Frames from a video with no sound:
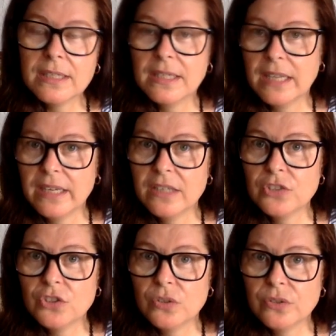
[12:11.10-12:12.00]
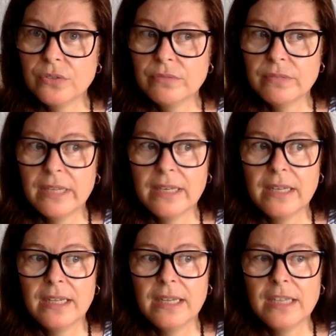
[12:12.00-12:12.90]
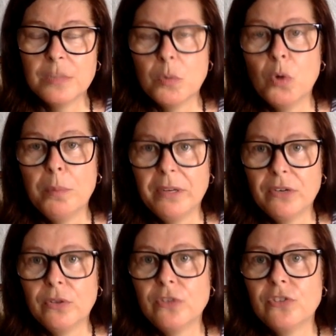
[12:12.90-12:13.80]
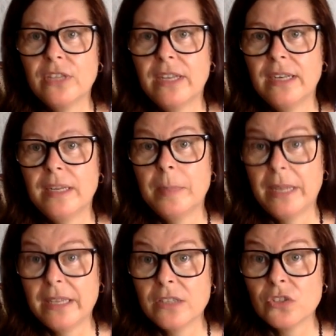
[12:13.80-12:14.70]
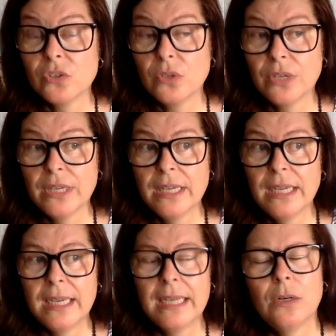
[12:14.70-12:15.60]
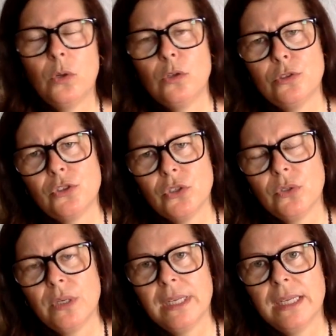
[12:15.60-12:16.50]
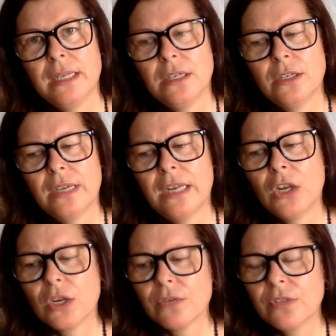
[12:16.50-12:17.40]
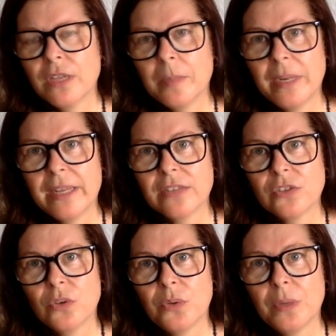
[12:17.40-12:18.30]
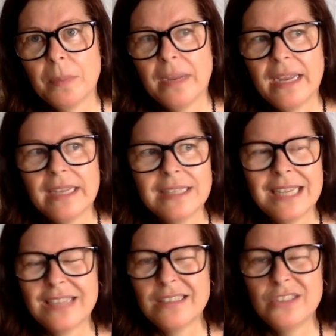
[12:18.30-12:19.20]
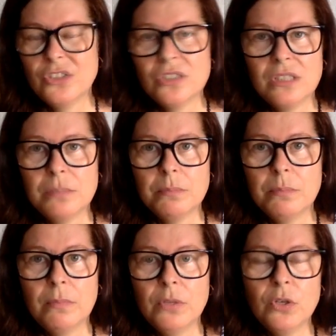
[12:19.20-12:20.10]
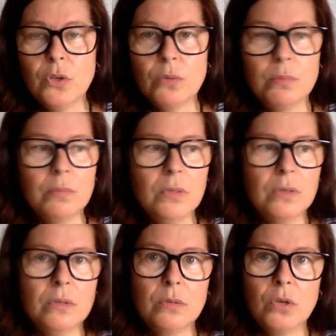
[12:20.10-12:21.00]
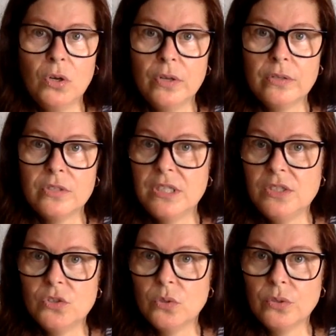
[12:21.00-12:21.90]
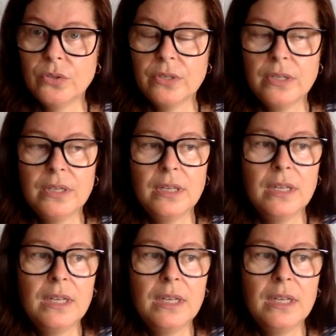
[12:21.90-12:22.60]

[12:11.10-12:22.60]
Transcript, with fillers: It's an English salt that has more minerals than Himalayan salt. And also a lot of the Himalayan salt you can buy is actually just, you know, colored sea salt.